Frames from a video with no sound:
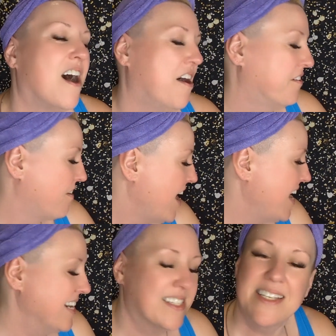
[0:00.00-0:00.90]
All
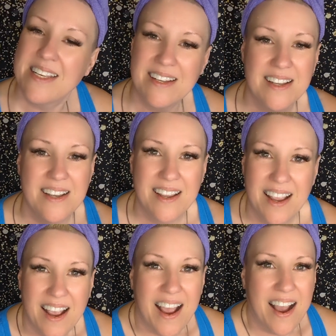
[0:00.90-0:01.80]
right,
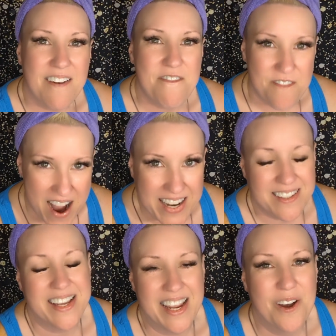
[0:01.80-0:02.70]

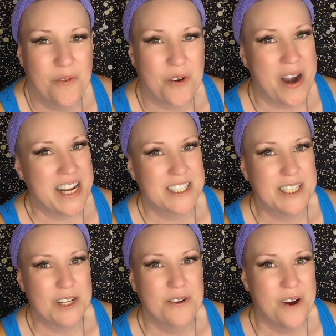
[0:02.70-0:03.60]
finally, we're ready to
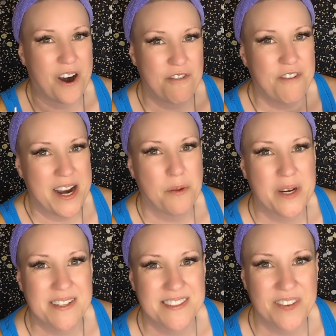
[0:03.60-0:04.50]
do our final
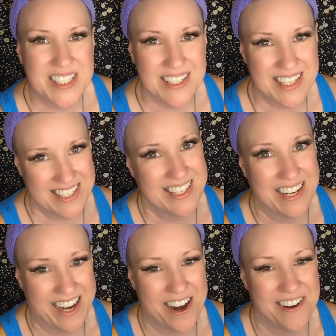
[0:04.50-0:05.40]
bit of
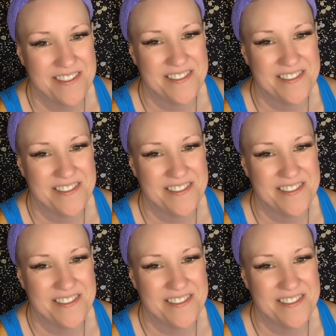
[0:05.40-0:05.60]
skincare.